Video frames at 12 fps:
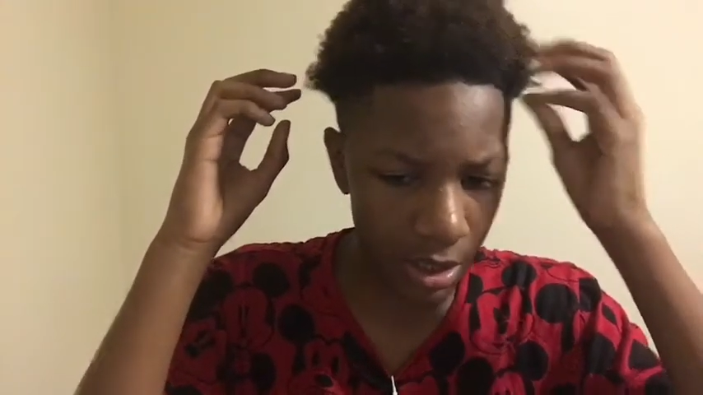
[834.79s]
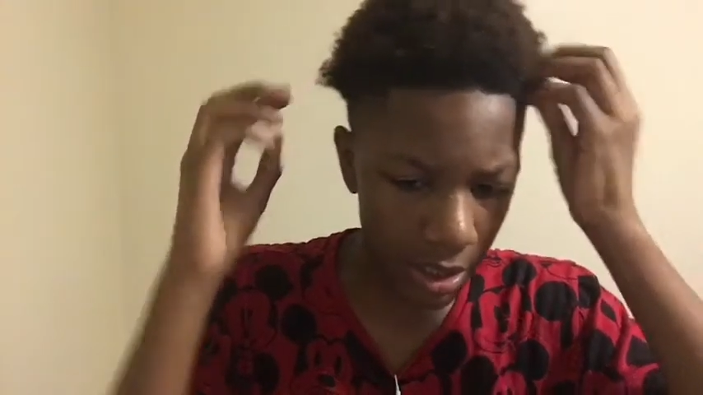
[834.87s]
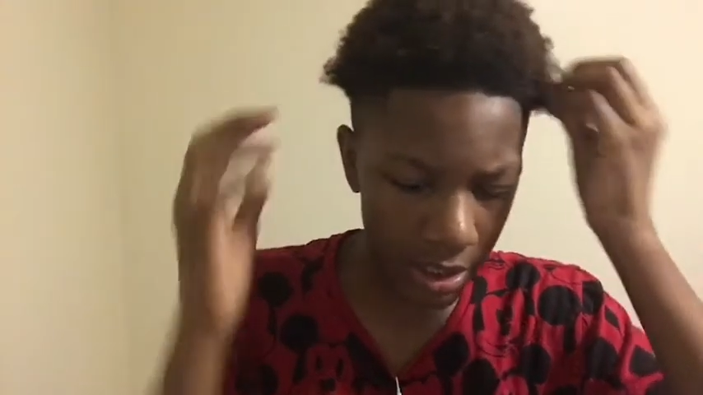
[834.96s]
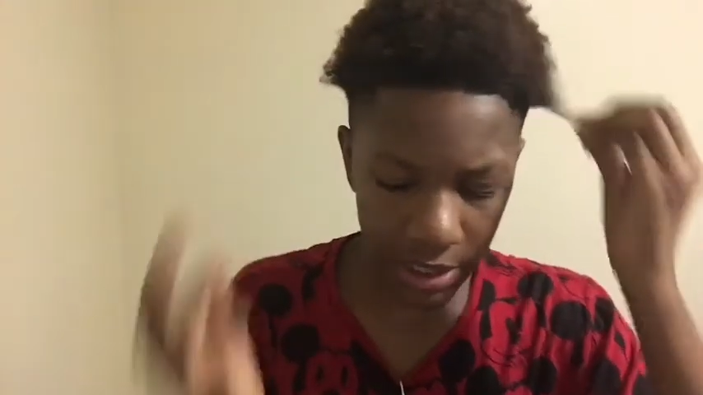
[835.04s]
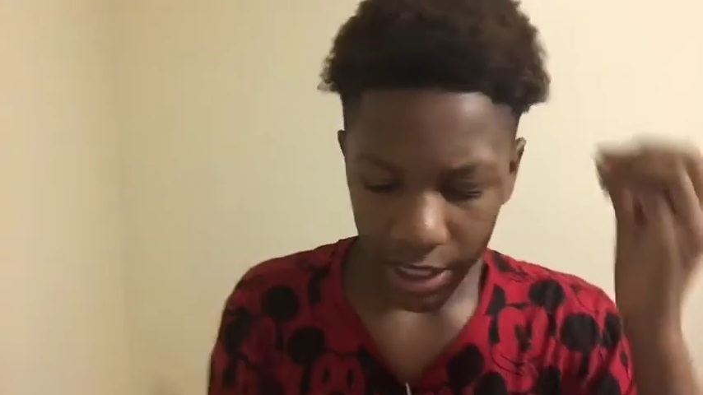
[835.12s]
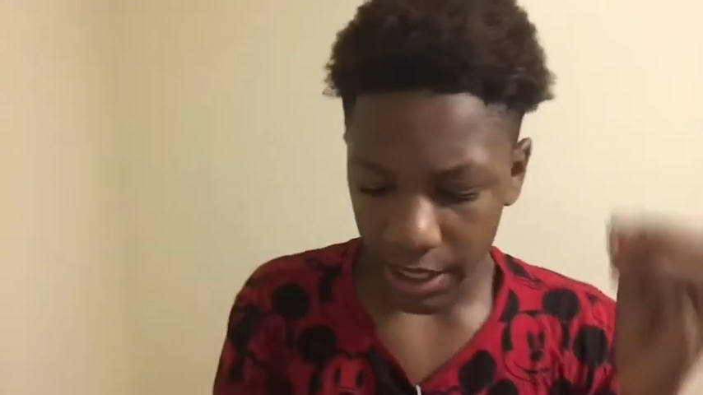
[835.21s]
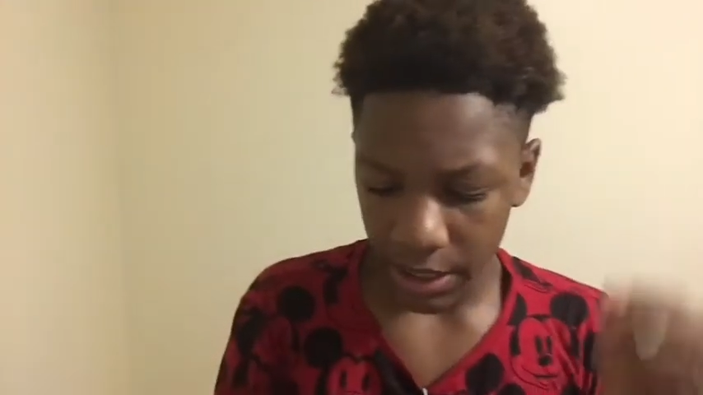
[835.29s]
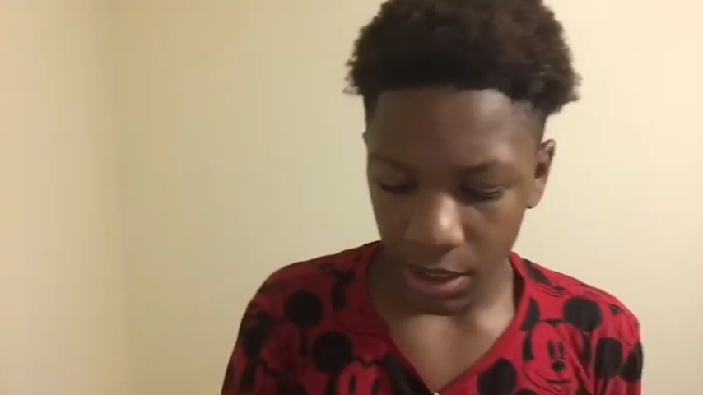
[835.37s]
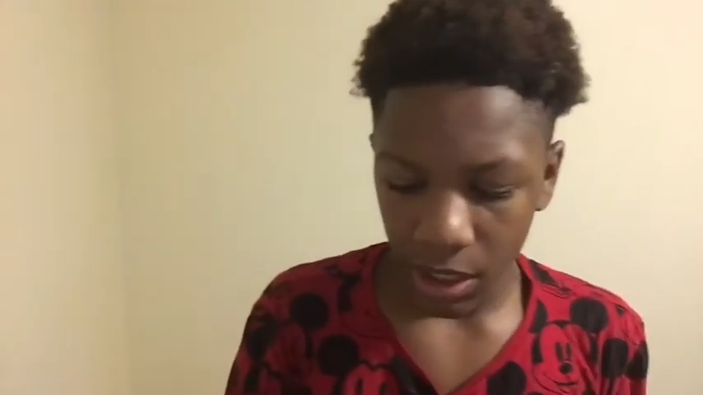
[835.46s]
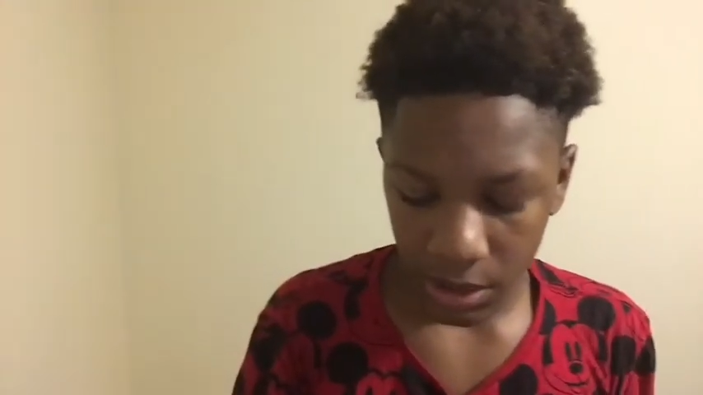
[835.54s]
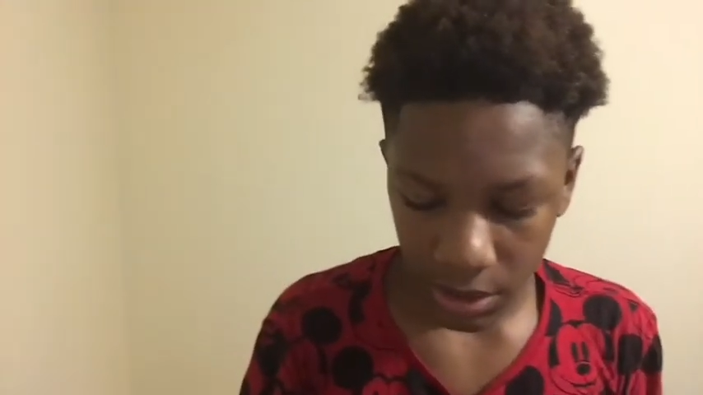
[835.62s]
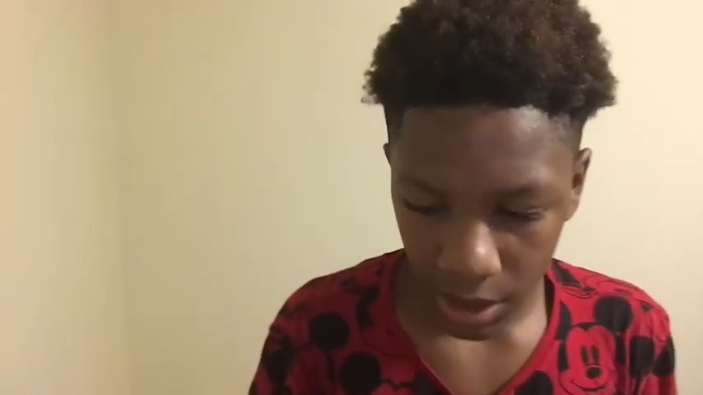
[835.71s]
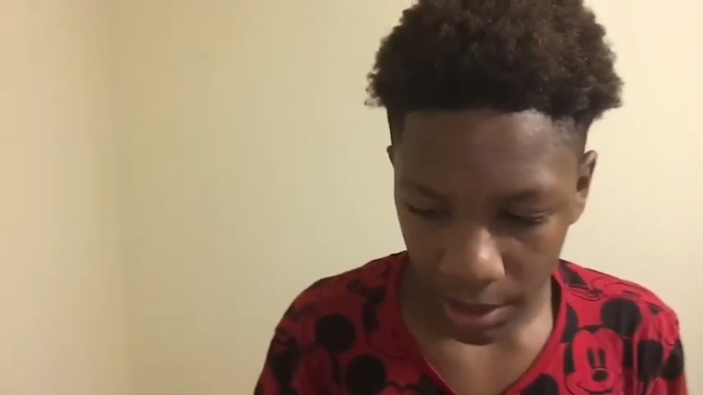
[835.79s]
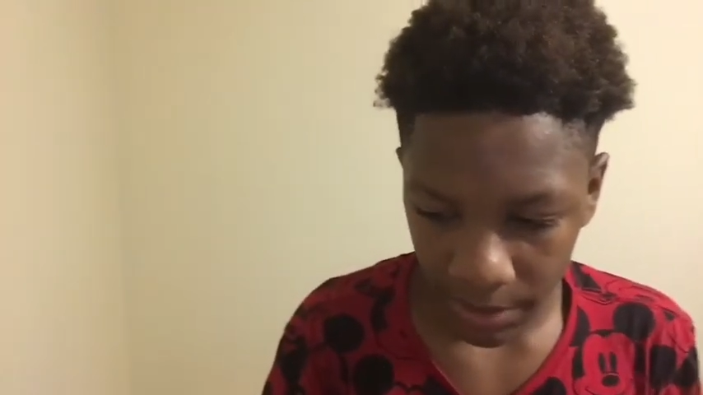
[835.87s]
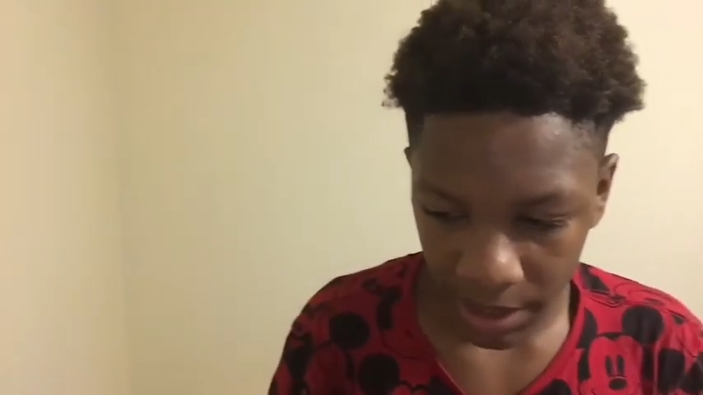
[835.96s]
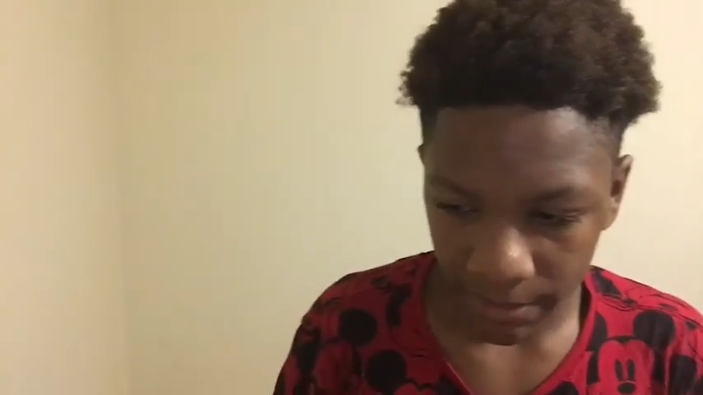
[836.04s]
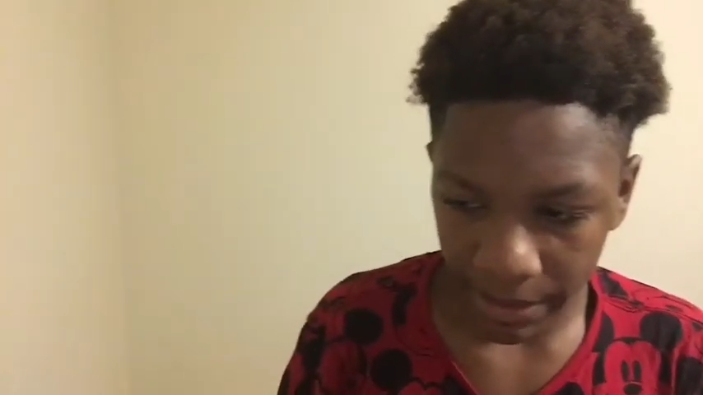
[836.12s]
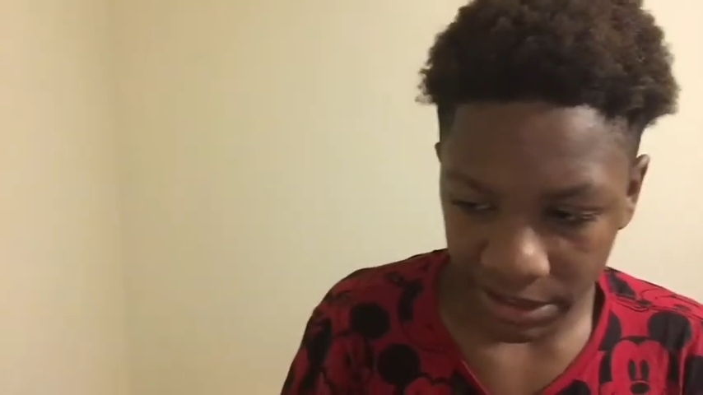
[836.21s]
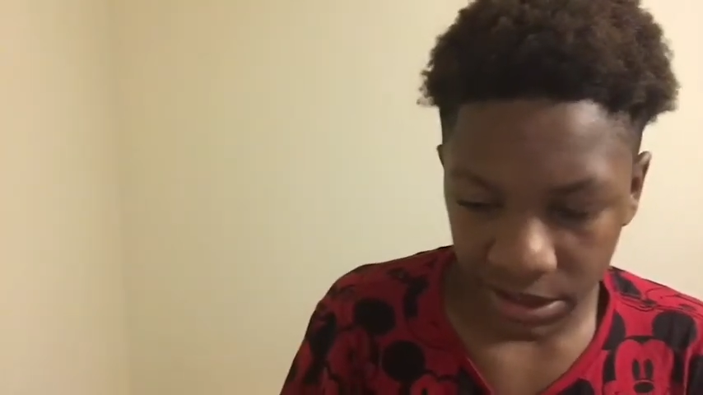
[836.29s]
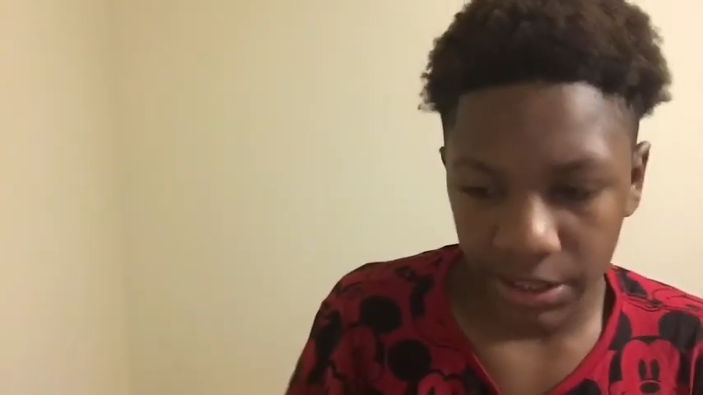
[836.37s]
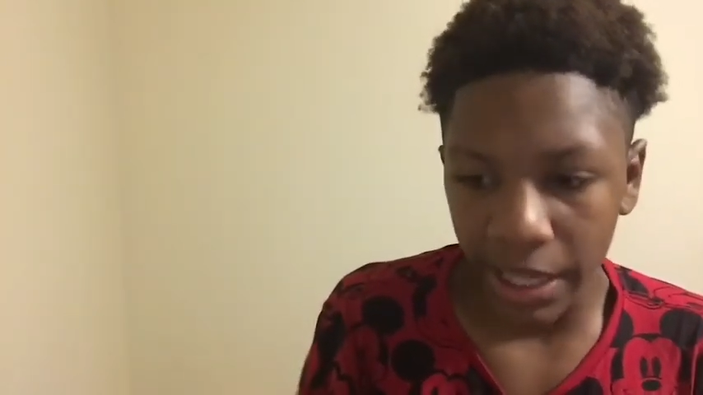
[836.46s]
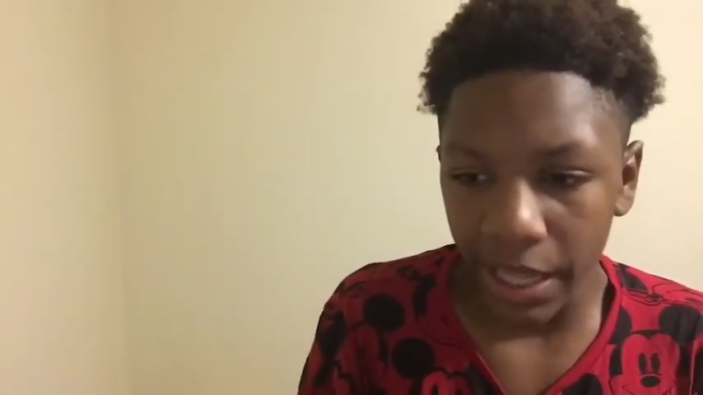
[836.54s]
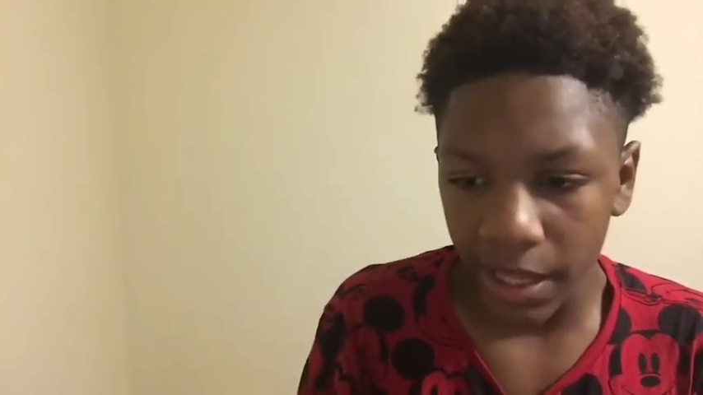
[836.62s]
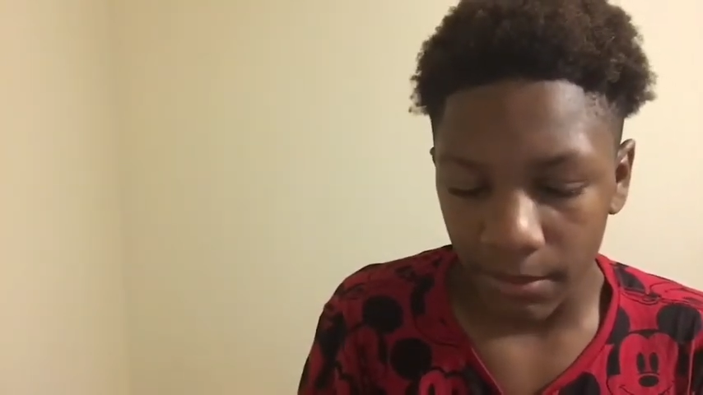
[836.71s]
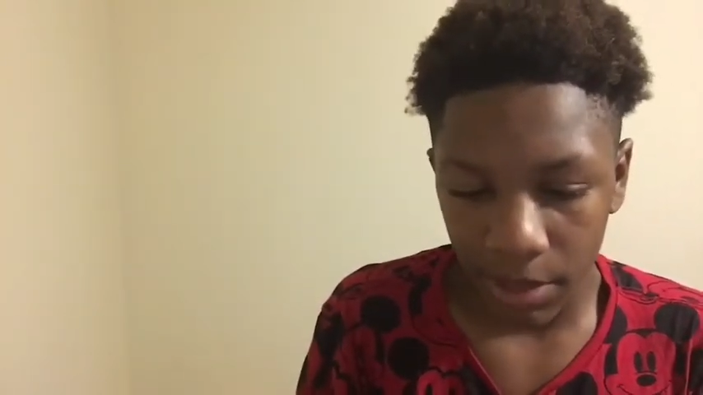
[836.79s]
Cause that ain't nothing. I mean, it may sting,